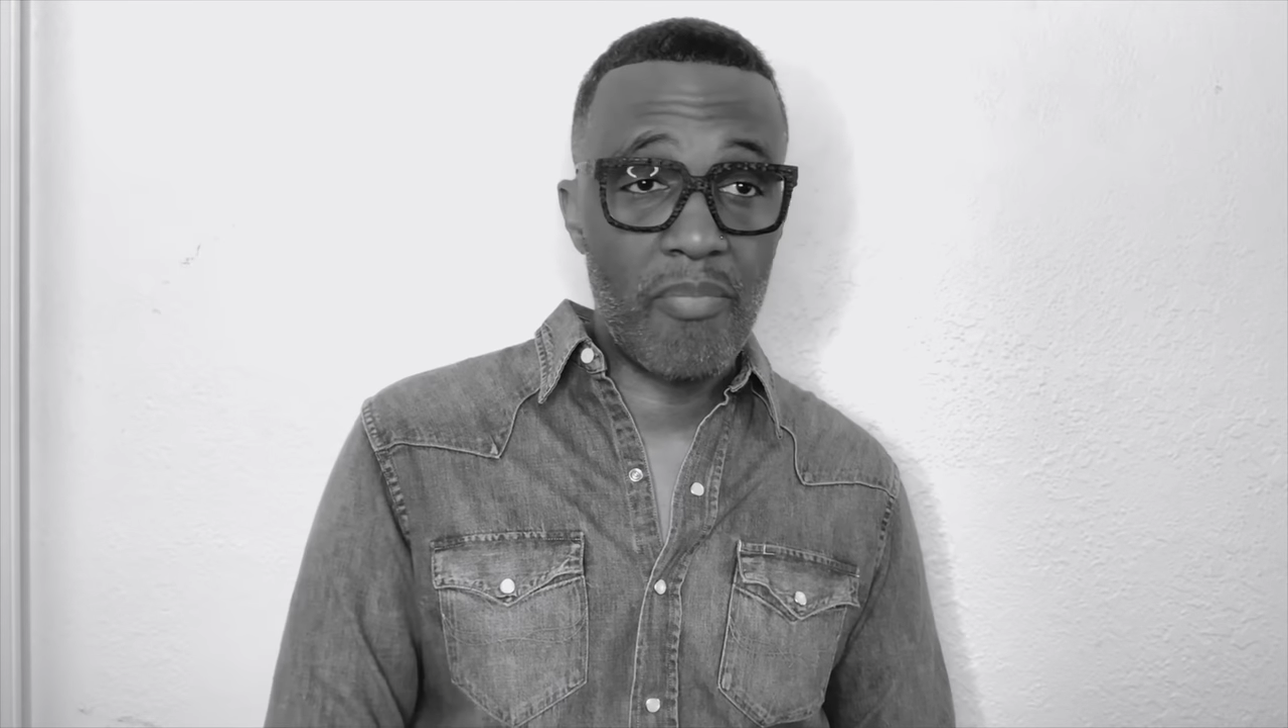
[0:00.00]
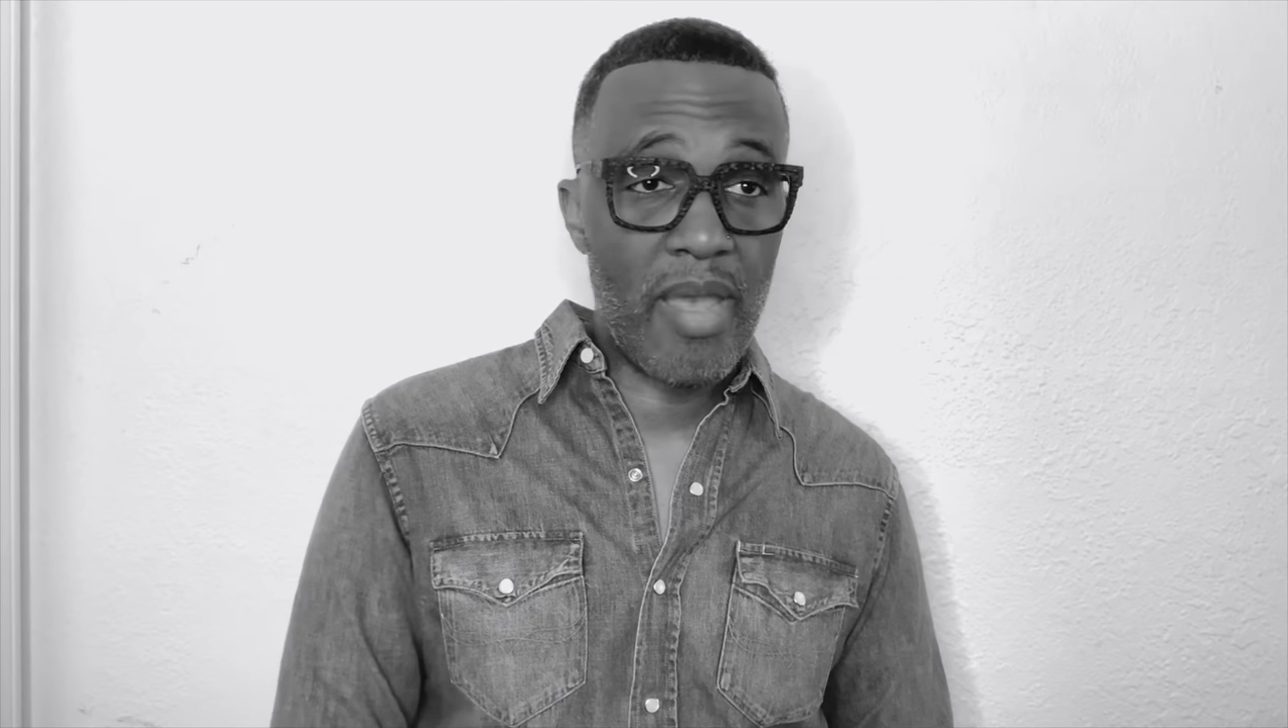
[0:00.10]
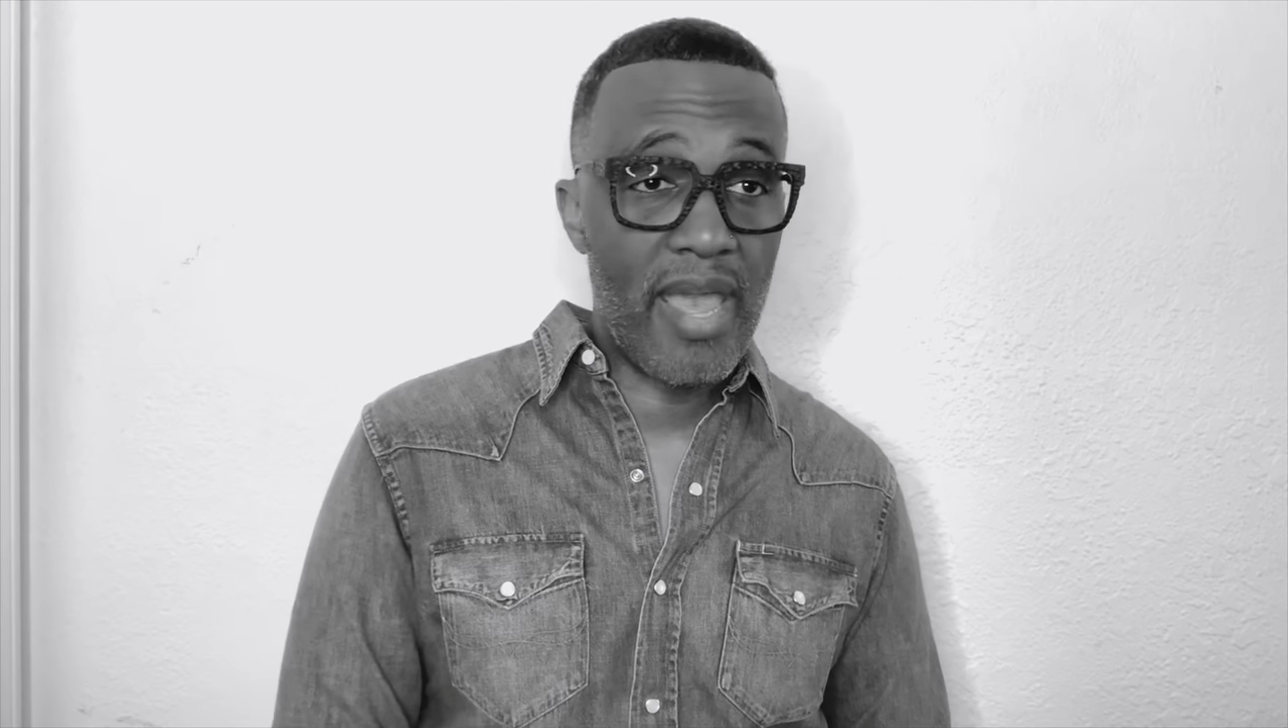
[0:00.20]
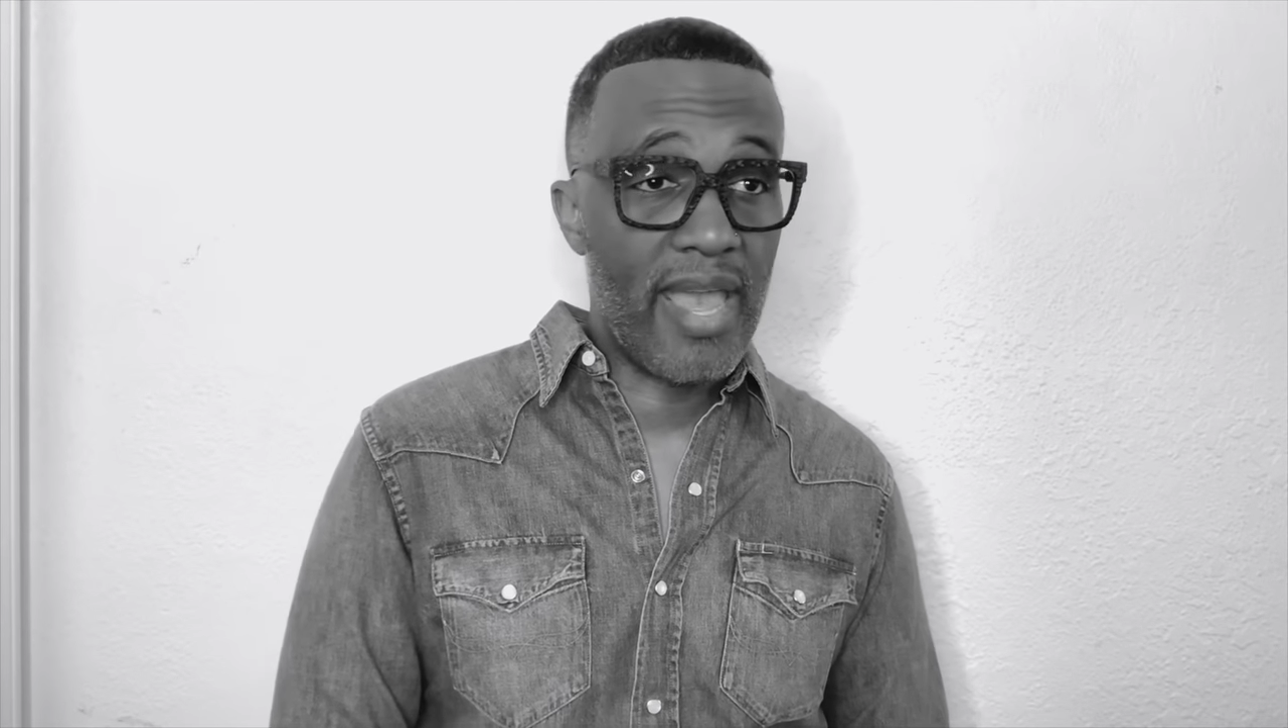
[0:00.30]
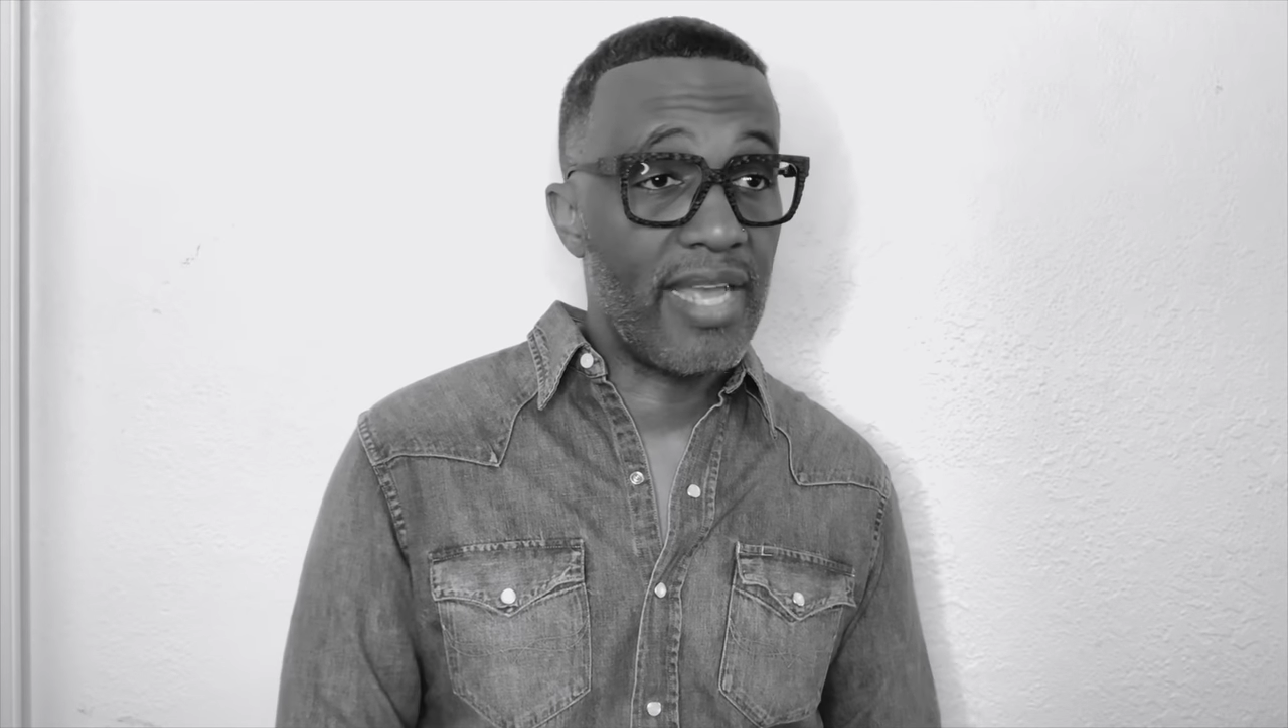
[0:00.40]

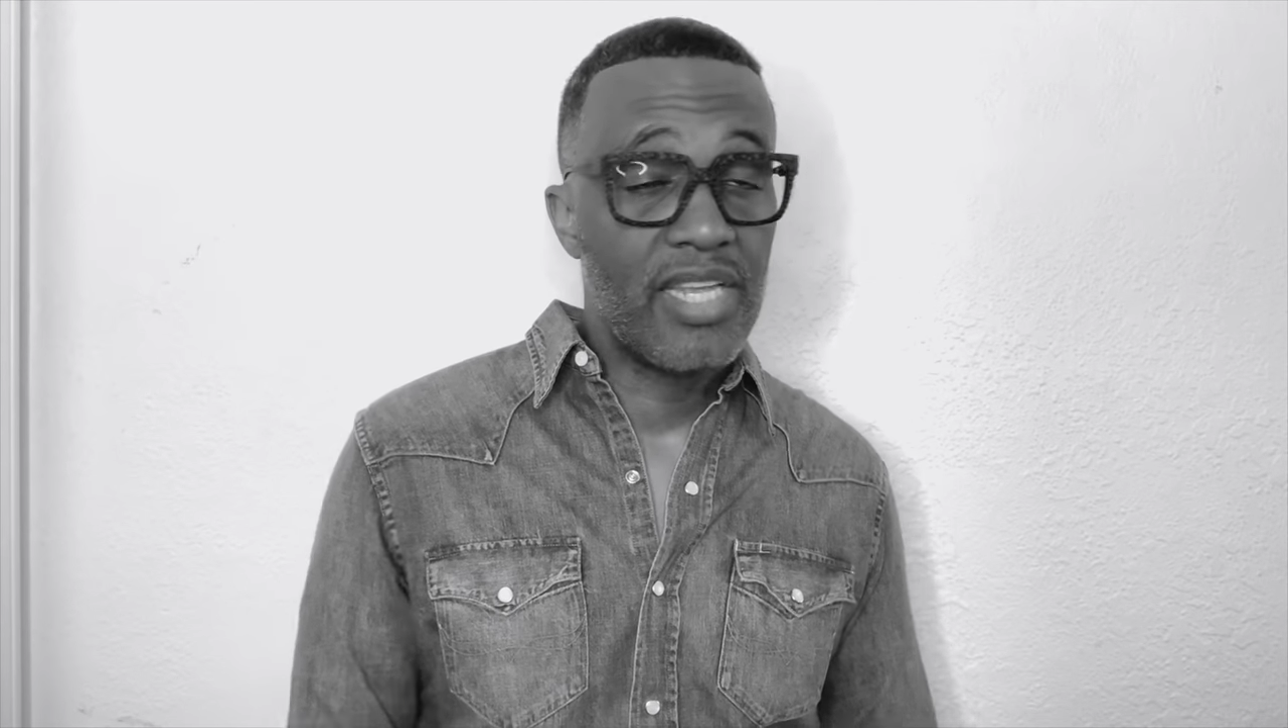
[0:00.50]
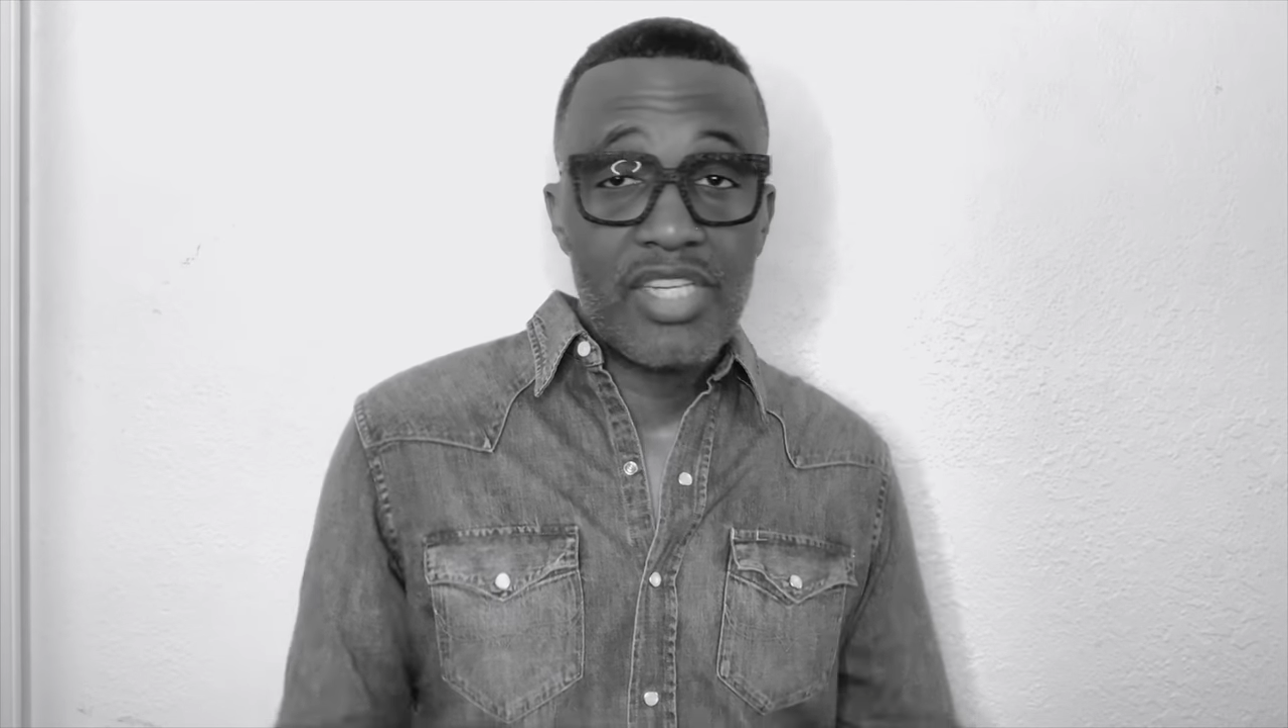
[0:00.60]
bag.